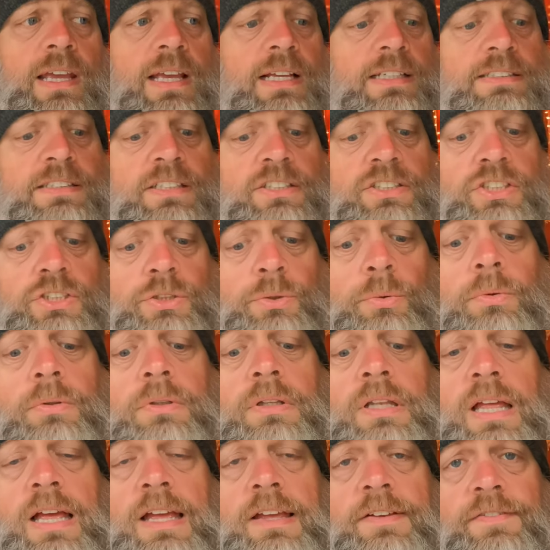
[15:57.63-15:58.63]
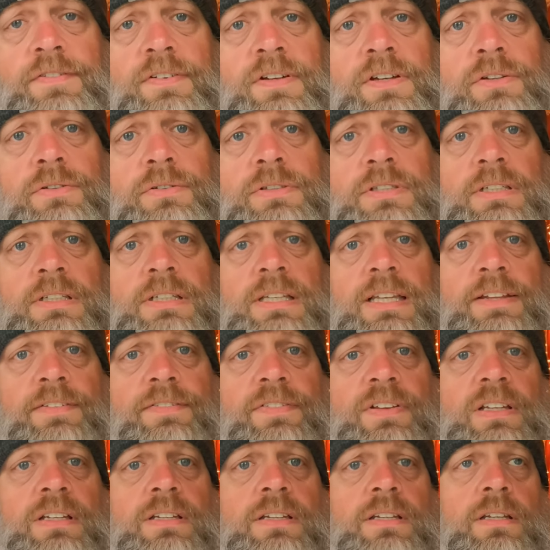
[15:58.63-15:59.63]
It's a short life, and you should
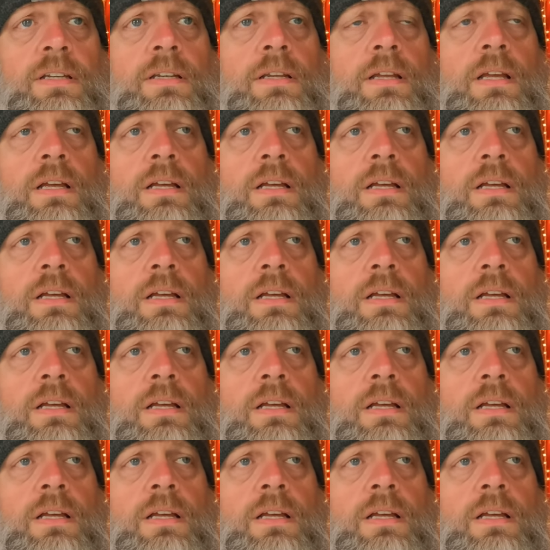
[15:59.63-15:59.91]
live it